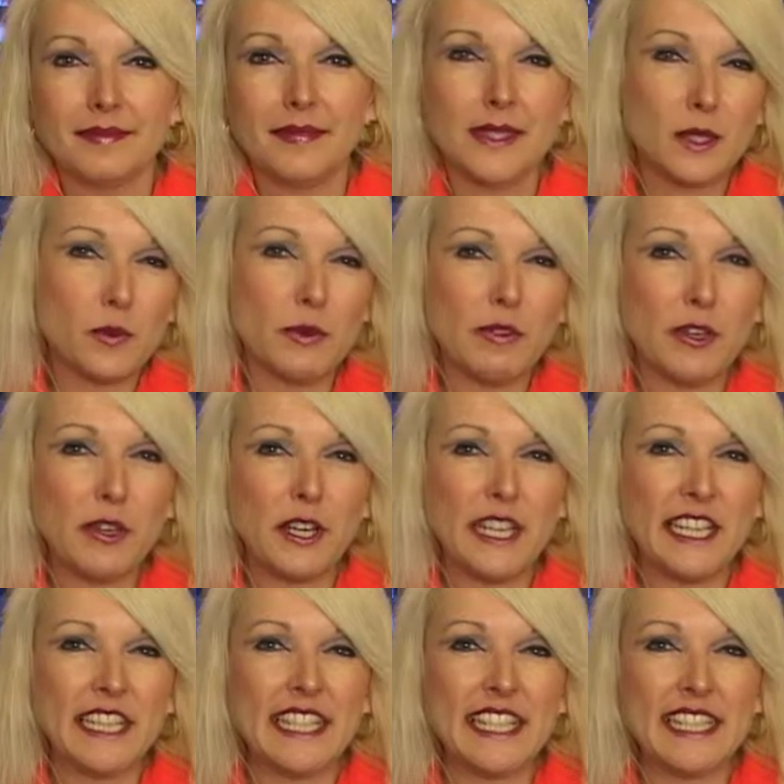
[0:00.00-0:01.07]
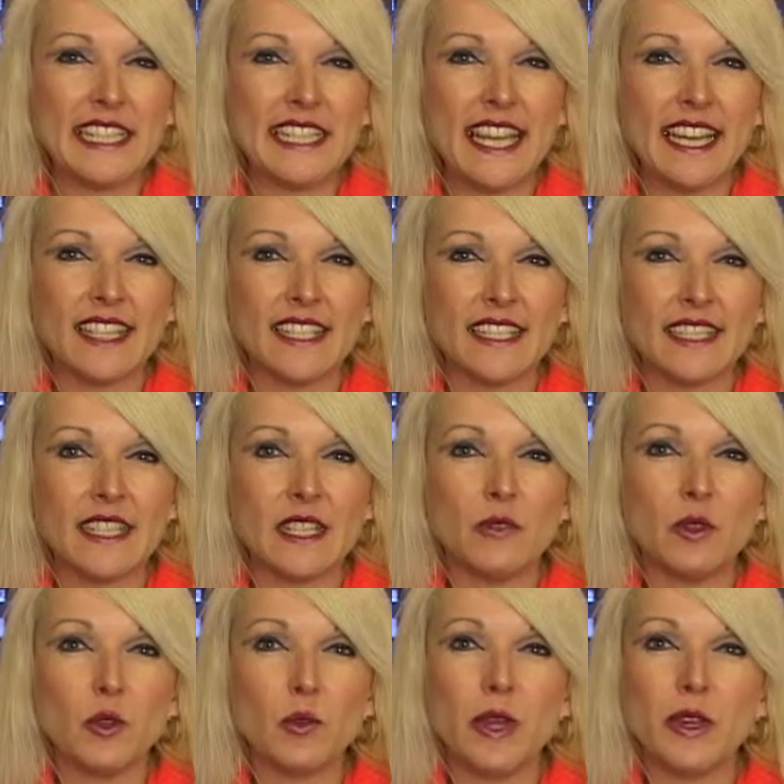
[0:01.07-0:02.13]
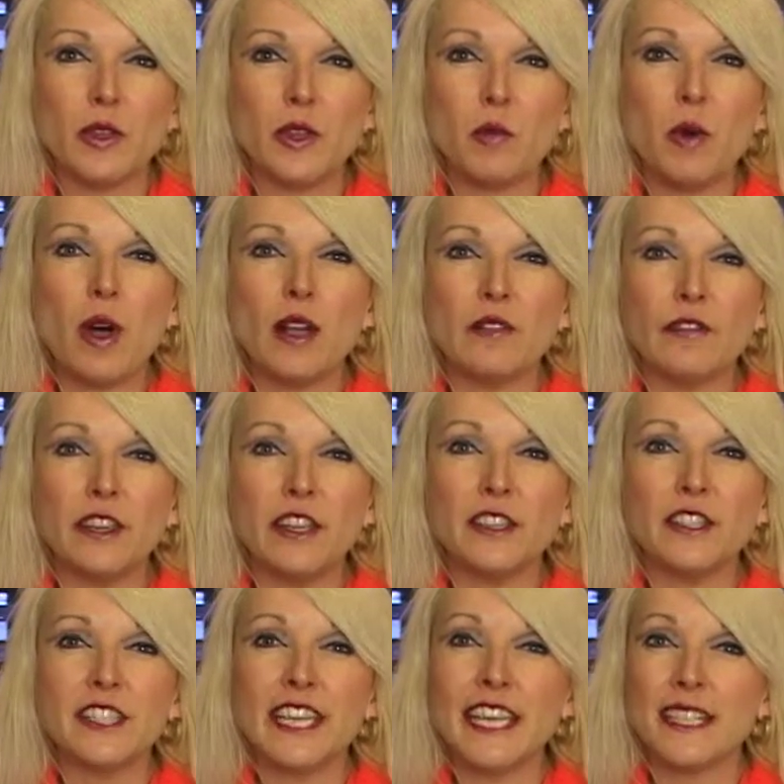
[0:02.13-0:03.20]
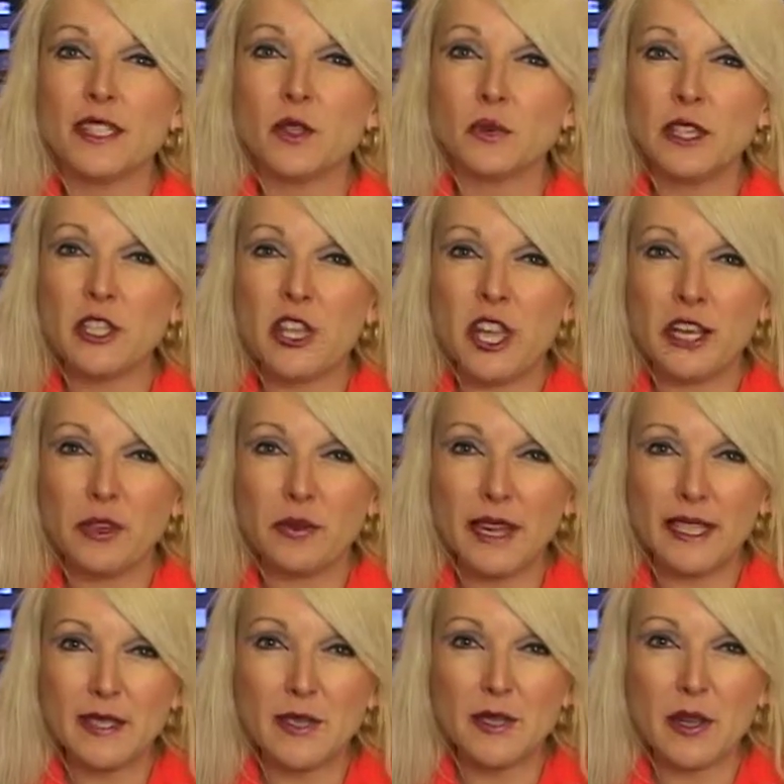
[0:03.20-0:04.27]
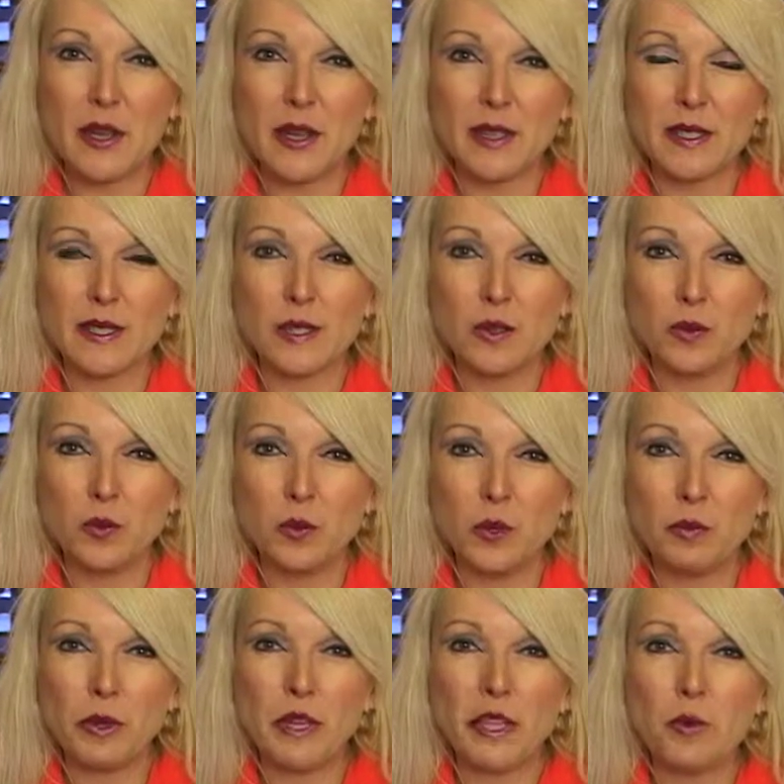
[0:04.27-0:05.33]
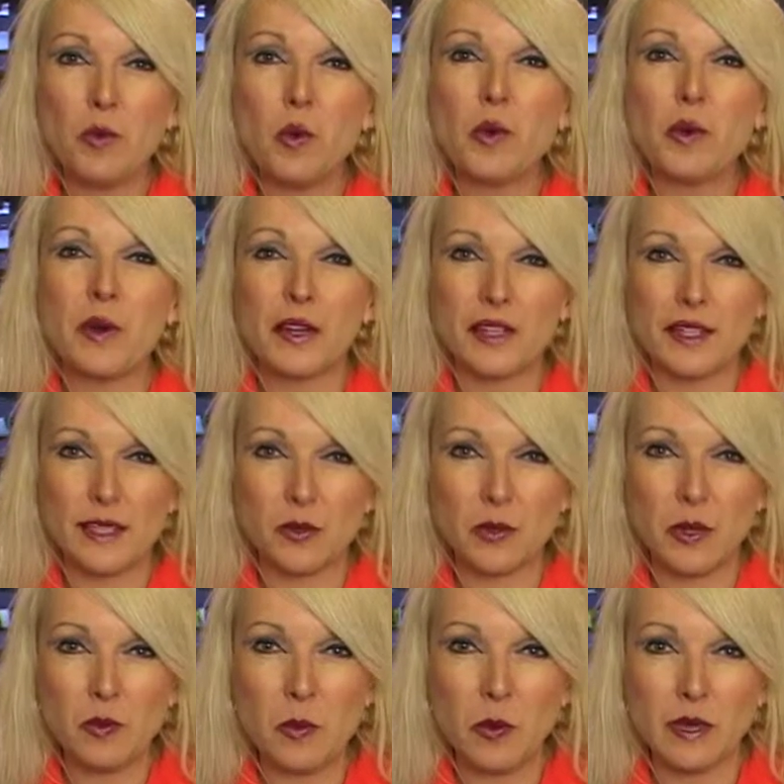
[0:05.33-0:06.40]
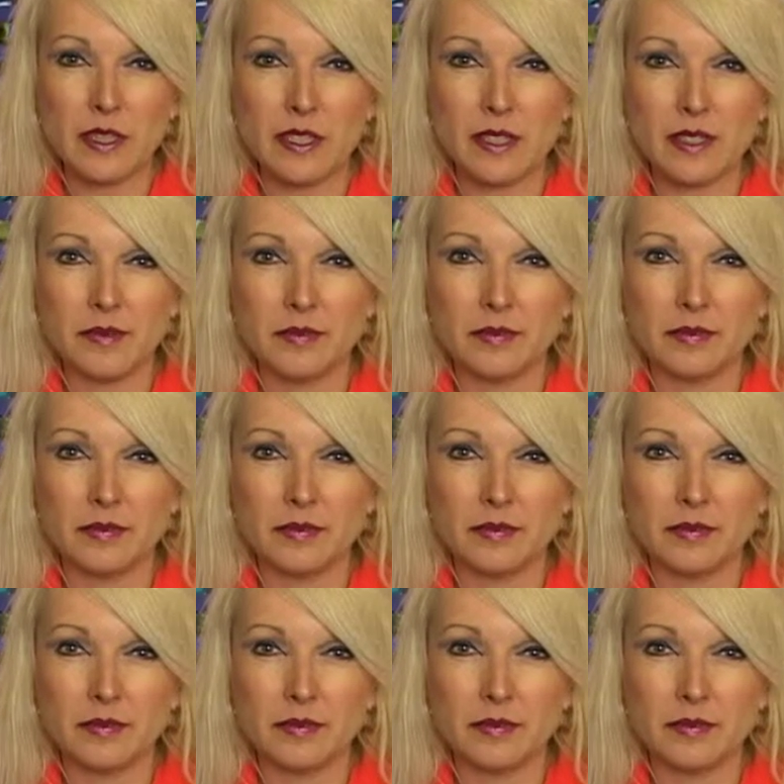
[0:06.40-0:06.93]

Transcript: The Swift Current Indians had a successful run on the ball field against the Regina Red Sox. We bring you more in this report.